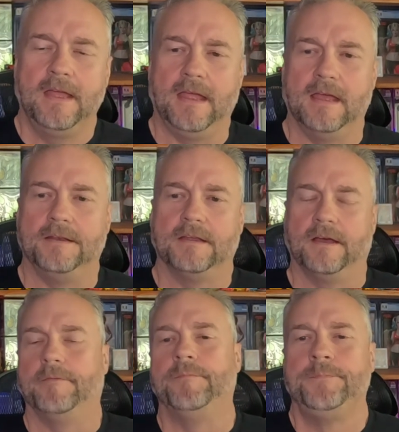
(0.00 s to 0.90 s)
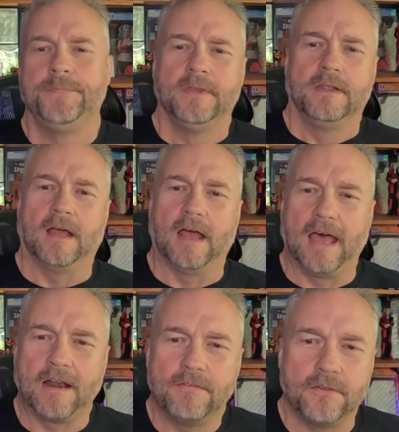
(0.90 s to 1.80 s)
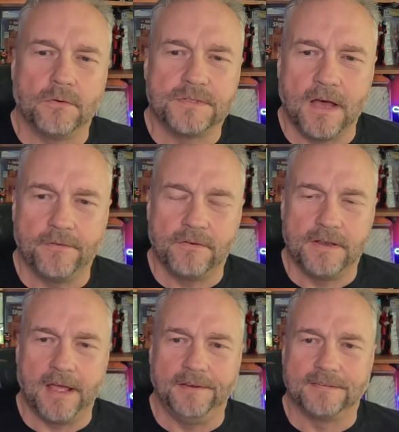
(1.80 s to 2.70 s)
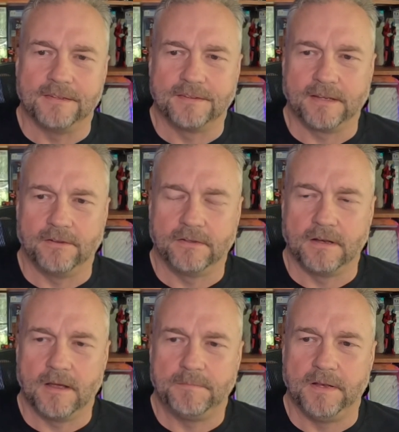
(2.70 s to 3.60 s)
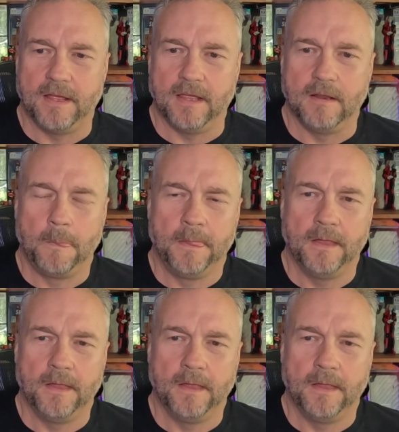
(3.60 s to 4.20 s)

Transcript: And out of those 196, I looked it up today,